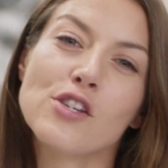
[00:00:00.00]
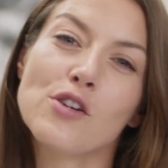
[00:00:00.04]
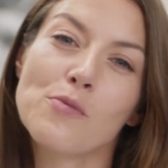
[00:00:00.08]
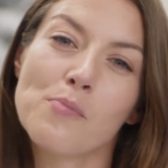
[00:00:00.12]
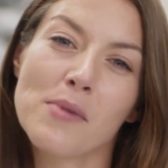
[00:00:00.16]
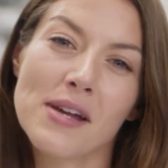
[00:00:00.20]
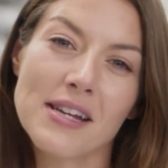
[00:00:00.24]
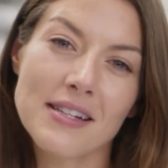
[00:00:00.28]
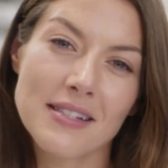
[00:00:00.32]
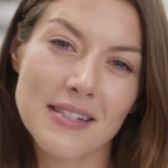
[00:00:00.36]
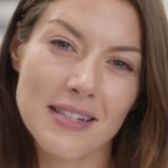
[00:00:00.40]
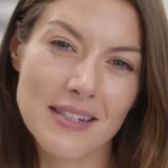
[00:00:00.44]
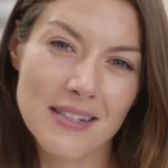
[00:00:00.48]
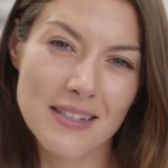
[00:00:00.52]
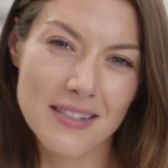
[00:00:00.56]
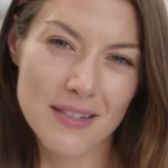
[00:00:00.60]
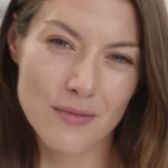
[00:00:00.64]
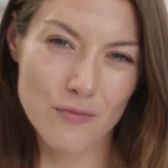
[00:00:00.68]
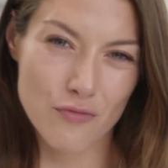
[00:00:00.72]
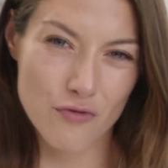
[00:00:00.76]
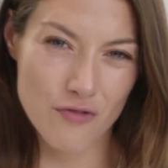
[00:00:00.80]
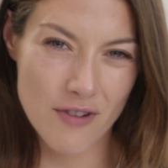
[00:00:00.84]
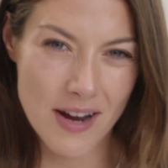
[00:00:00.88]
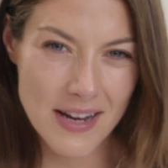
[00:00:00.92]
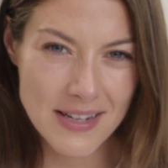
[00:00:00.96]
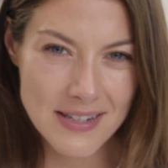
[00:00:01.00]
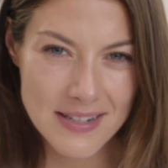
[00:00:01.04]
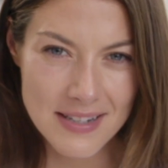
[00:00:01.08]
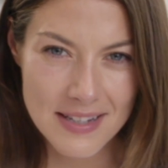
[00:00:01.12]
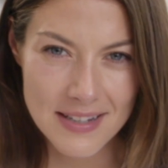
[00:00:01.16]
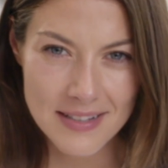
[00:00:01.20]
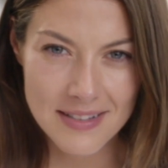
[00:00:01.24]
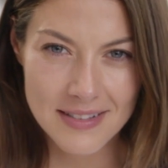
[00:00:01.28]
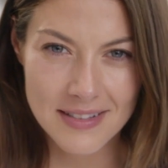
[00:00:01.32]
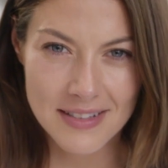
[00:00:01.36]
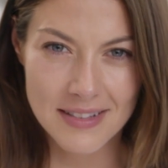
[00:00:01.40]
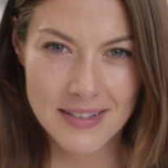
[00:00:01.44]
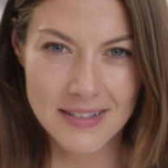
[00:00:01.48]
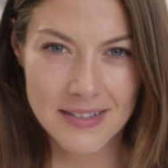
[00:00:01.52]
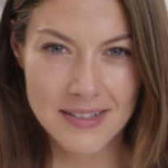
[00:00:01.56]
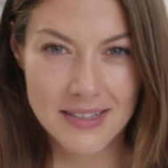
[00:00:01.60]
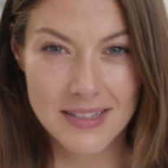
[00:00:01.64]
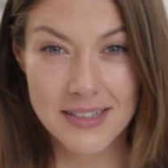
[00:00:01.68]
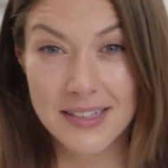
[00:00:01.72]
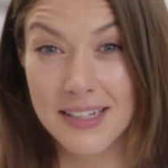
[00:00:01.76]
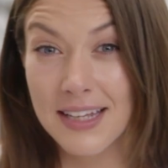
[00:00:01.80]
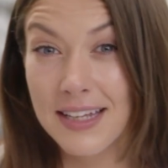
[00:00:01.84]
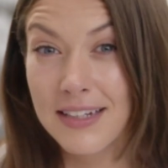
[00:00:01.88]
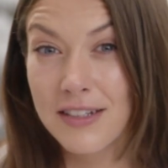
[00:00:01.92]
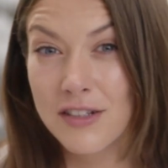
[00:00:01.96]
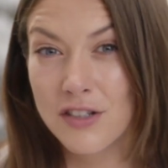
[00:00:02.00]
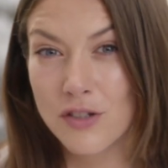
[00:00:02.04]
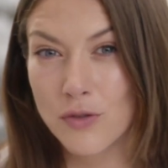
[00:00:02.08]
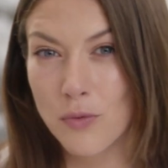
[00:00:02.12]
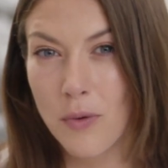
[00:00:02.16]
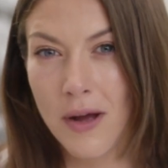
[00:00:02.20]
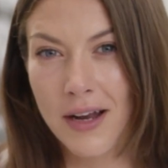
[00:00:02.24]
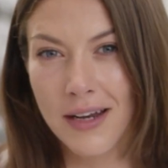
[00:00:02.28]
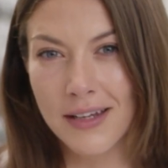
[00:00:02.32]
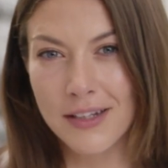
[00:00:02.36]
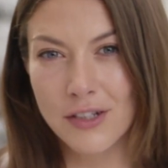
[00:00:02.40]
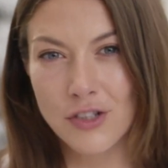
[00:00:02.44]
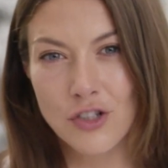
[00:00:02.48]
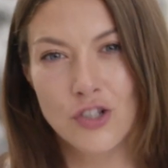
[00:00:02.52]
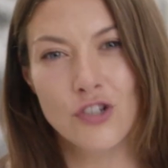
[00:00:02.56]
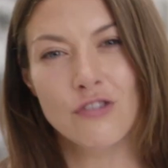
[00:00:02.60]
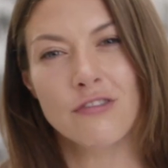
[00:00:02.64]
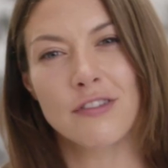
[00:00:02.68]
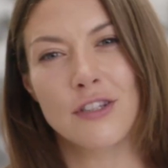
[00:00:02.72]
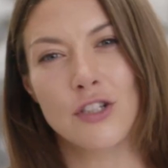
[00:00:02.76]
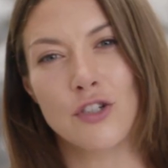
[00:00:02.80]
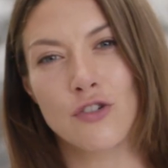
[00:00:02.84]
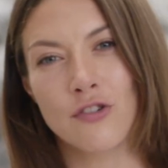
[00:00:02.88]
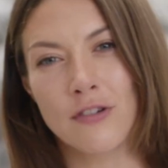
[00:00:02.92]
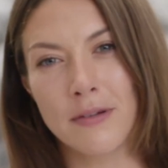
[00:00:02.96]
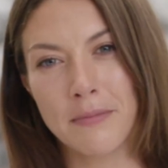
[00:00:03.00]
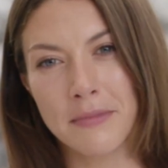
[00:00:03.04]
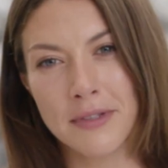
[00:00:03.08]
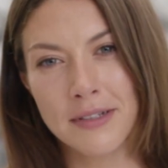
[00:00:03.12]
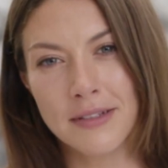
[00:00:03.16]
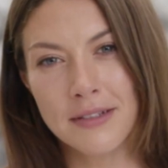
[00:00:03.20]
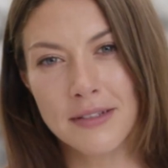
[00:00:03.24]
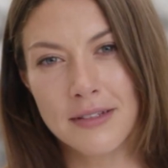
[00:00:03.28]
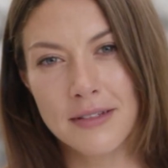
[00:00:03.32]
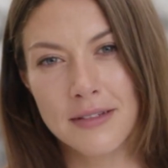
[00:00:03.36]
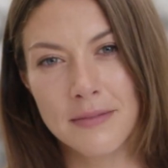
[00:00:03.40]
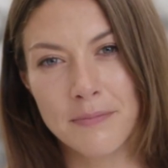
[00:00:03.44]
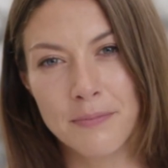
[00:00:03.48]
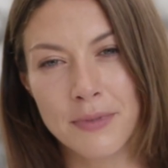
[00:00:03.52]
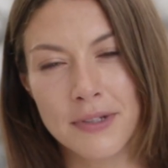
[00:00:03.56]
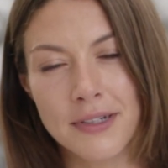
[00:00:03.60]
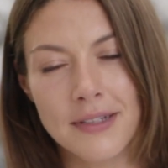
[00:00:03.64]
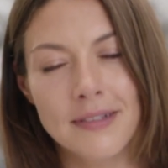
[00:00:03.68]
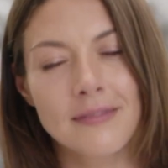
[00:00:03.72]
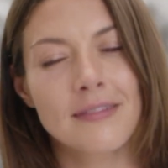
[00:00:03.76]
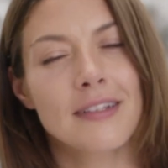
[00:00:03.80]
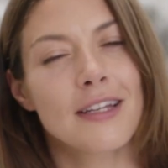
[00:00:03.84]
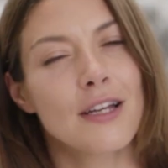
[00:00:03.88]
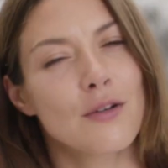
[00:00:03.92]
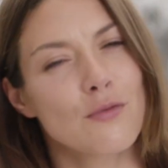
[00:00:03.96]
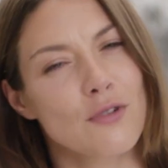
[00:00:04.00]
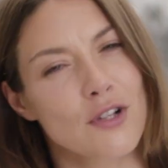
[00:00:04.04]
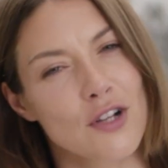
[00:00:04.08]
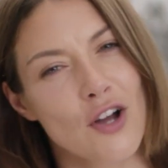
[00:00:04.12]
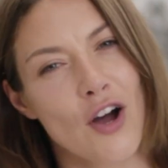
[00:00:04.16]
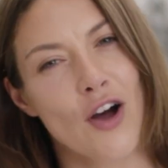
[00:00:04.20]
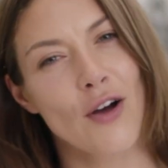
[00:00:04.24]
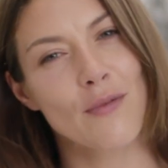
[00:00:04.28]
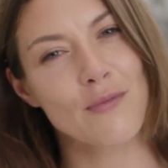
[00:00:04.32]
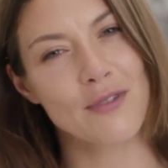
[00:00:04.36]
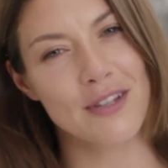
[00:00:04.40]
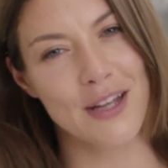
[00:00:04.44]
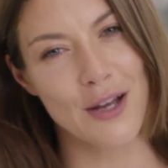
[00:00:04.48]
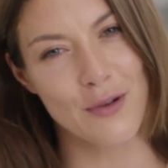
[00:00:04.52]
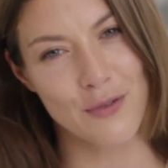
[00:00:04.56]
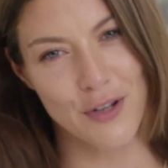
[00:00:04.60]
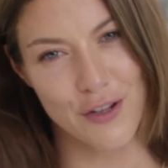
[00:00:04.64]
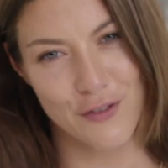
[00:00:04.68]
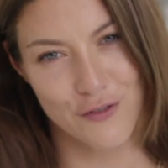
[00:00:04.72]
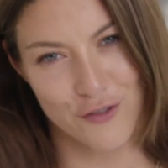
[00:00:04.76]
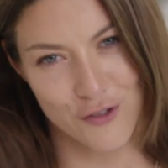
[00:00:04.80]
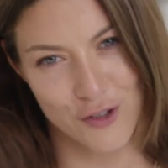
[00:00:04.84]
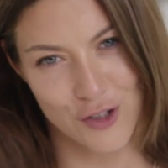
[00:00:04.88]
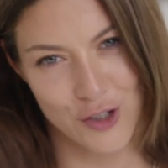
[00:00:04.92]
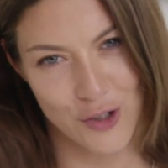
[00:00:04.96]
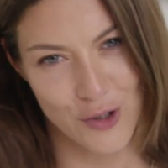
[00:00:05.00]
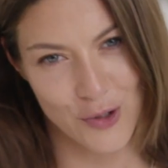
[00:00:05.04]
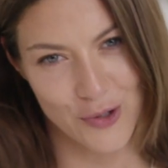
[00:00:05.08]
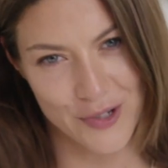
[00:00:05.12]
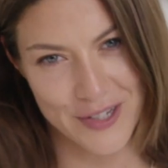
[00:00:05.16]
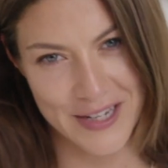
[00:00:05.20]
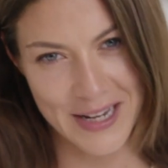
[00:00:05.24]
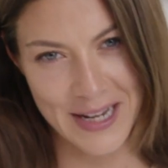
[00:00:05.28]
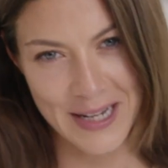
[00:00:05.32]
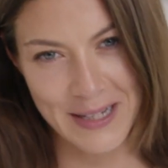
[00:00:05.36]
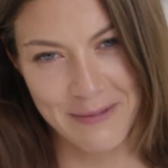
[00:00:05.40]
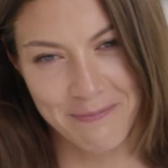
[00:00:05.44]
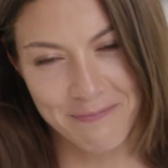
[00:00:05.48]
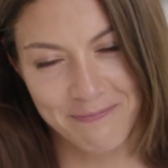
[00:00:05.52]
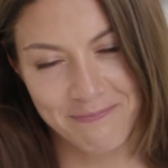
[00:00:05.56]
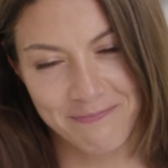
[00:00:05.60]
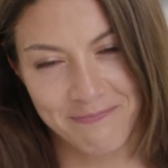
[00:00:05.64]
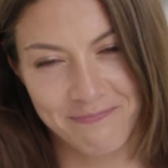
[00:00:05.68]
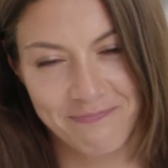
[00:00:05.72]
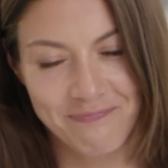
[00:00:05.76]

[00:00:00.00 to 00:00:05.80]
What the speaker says: You may see some redness and skin swelling during the treatment, but it will calm down after a short time.